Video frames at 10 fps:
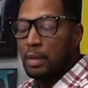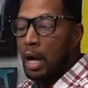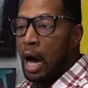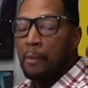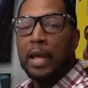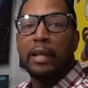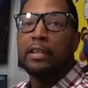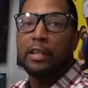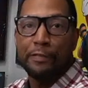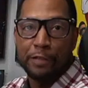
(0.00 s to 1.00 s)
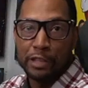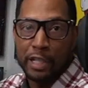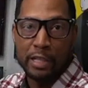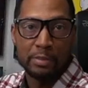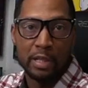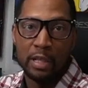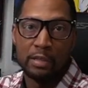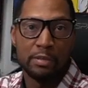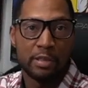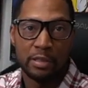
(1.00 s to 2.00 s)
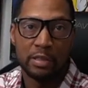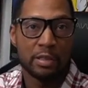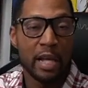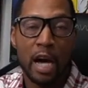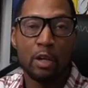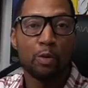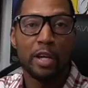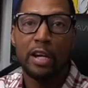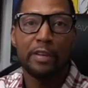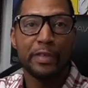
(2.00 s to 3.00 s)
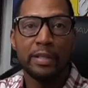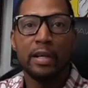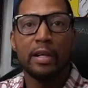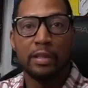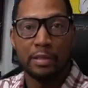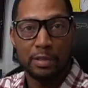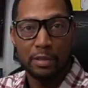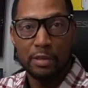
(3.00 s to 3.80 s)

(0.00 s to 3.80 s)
I'm not looking for James Gunn to succeed. I don't care if he does.